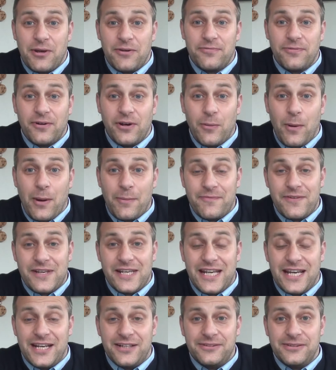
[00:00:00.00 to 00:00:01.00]
my follow-up
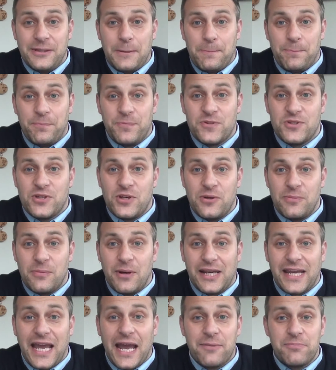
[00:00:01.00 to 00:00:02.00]
video to my
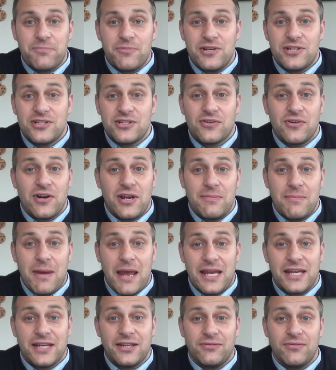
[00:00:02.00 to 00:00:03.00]
Cadbury's Creme
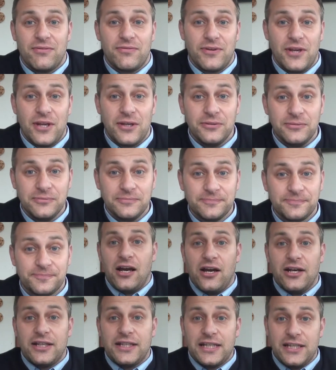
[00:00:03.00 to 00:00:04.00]
Egg review.
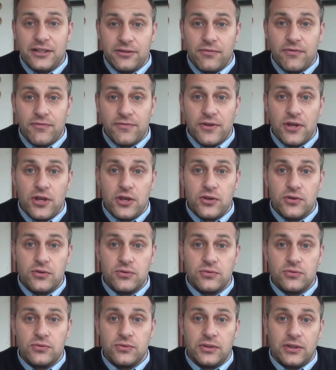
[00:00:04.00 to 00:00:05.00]
I did a
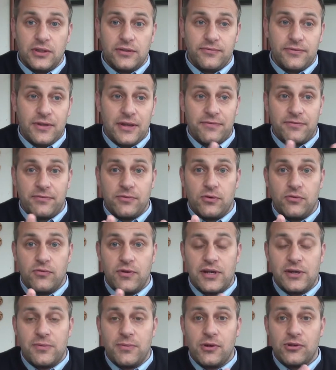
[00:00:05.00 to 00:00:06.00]
review, if you haven't
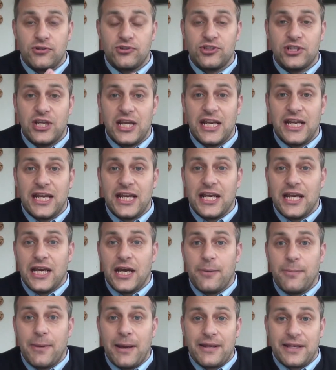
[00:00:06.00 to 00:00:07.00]
already watched it,
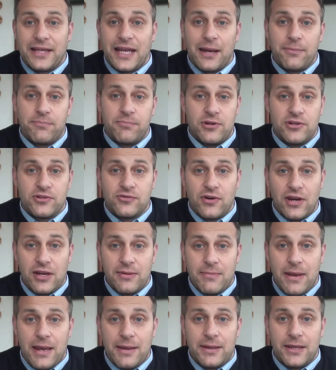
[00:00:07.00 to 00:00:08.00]
about the Cadbury's
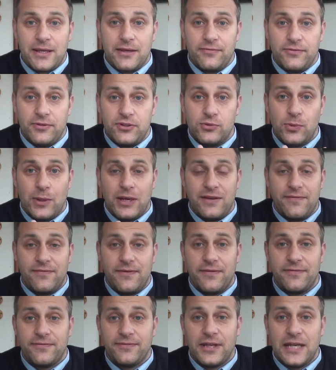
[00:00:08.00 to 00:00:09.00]
Creme Egg for
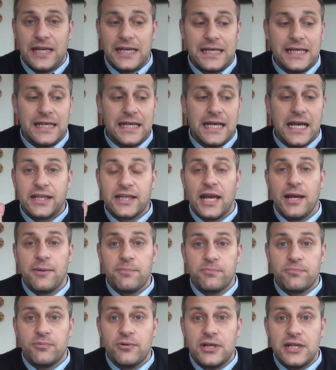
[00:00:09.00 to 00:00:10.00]
2015.
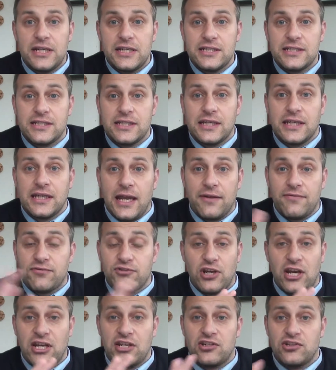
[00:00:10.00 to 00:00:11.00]
Cadbury's have
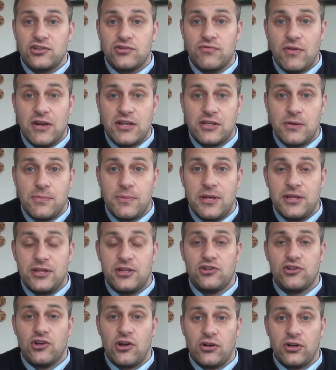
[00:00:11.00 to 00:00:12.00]
changed the recipe of the
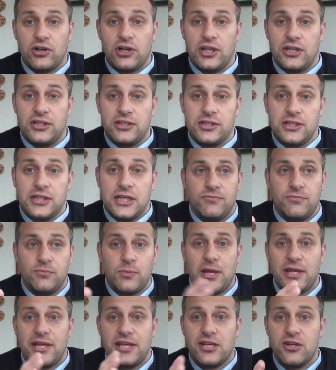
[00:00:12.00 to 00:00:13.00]
chocolate.
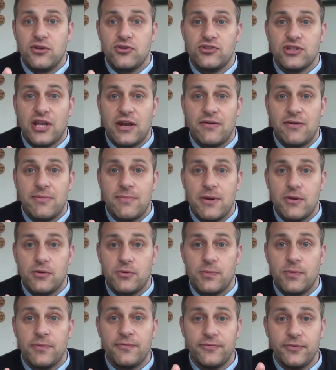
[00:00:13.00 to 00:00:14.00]
Where they used dairy
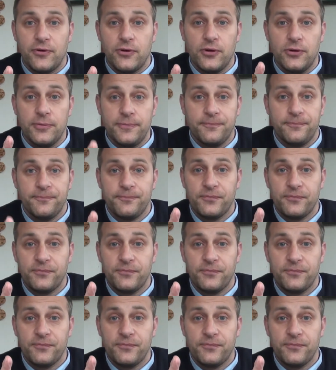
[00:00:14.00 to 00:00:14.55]
milk before,